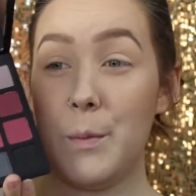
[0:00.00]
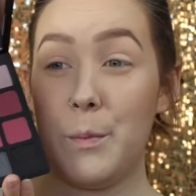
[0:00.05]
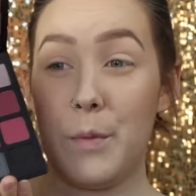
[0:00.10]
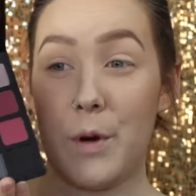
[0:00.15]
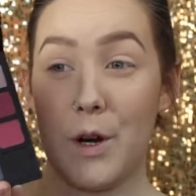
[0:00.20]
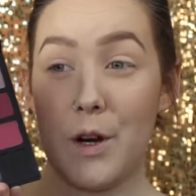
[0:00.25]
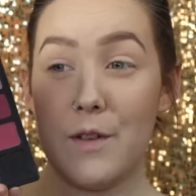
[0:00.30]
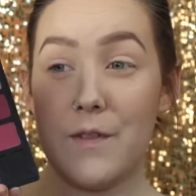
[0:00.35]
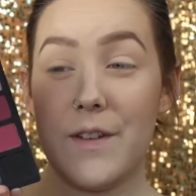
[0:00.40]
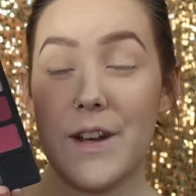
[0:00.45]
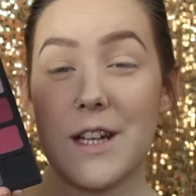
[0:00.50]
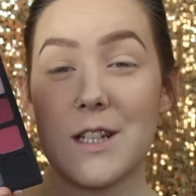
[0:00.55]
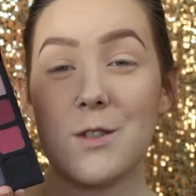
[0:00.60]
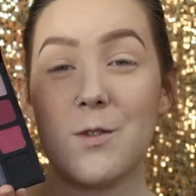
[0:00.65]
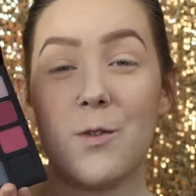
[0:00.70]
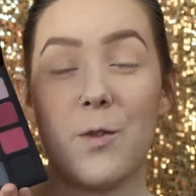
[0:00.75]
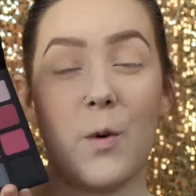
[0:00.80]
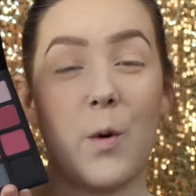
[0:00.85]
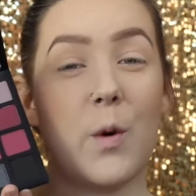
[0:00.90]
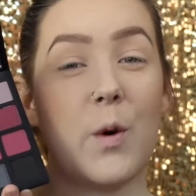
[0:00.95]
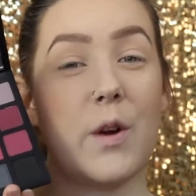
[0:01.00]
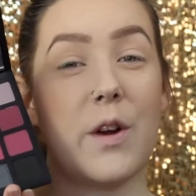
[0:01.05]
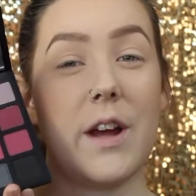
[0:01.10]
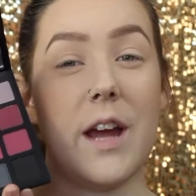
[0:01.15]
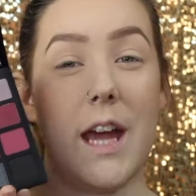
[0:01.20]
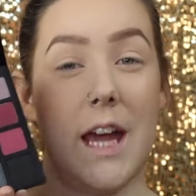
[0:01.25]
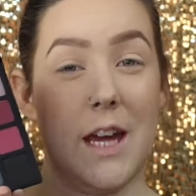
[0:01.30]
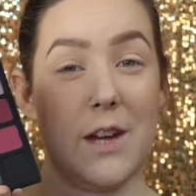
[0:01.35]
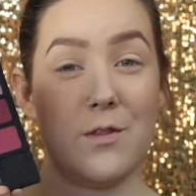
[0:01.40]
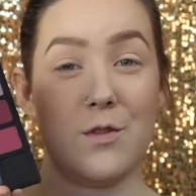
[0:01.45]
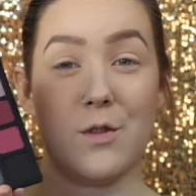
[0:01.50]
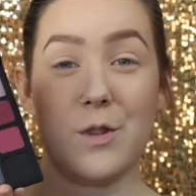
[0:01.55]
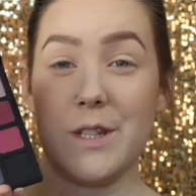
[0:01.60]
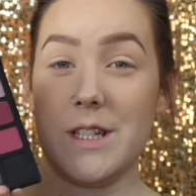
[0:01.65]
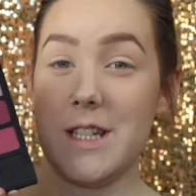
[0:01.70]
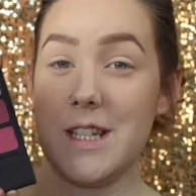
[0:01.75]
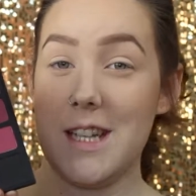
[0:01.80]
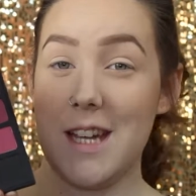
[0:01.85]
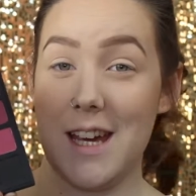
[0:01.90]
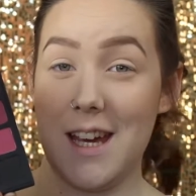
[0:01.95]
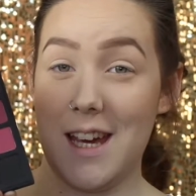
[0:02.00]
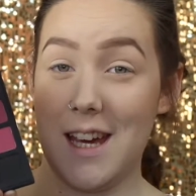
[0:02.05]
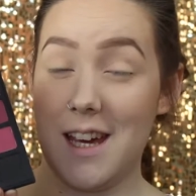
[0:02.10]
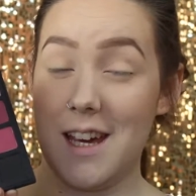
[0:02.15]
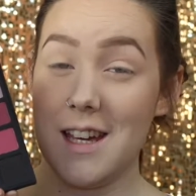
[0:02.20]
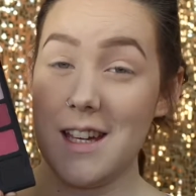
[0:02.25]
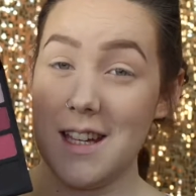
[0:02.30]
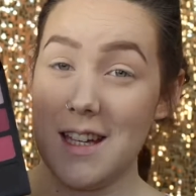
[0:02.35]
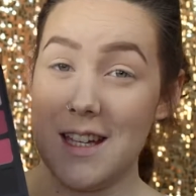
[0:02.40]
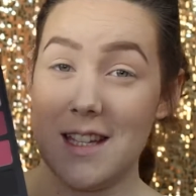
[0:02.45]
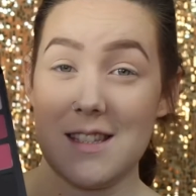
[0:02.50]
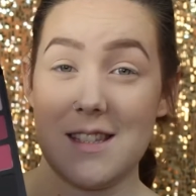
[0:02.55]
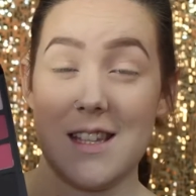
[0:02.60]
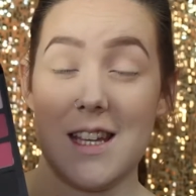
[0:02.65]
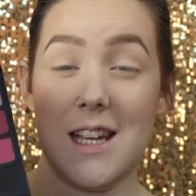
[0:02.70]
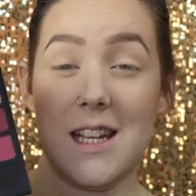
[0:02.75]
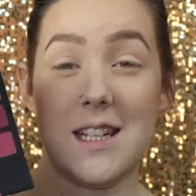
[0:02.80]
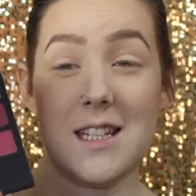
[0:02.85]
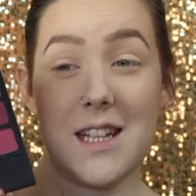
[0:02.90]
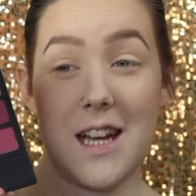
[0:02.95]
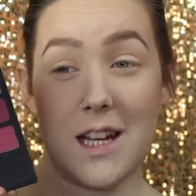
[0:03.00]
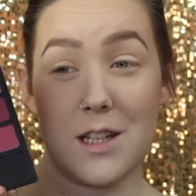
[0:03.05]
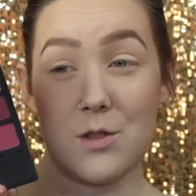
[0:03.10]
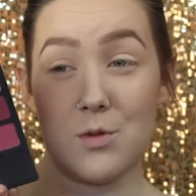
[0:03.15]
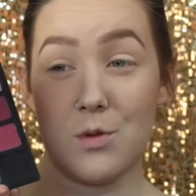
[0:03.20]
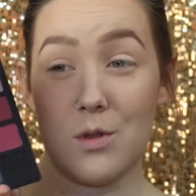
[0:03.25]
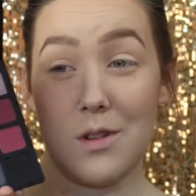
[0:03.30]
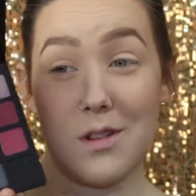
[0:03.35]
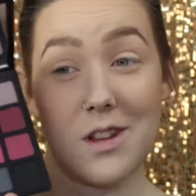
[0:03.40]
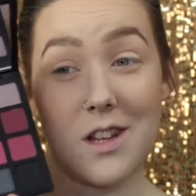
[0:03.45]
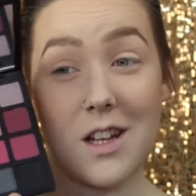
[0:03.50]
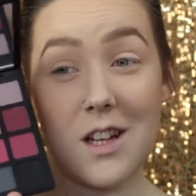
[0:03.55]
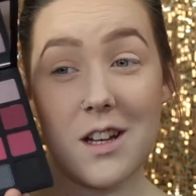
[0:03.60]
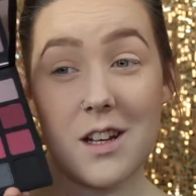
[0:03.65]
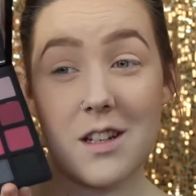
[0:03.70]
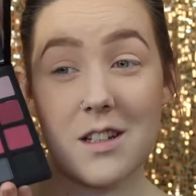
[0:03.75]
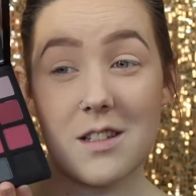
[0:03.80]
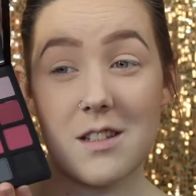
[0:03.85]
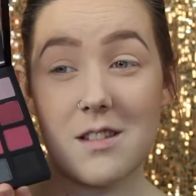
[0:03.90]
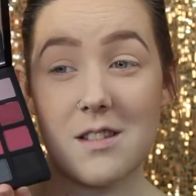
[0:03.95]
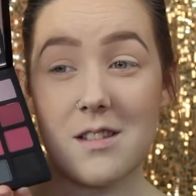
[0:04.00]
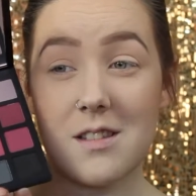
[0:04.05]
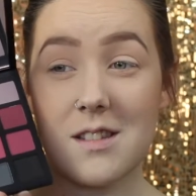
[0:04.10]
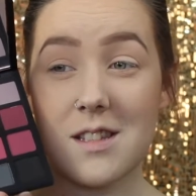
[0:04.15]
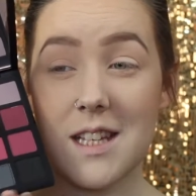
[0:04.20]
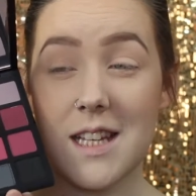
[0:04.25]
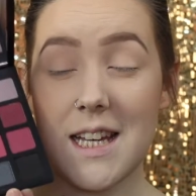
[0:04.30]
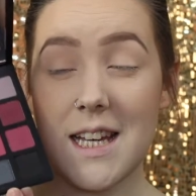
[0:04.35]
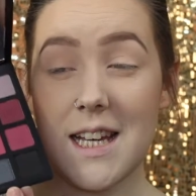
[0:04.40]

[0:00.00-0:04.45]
Perfect for everyday, easy, natural looks.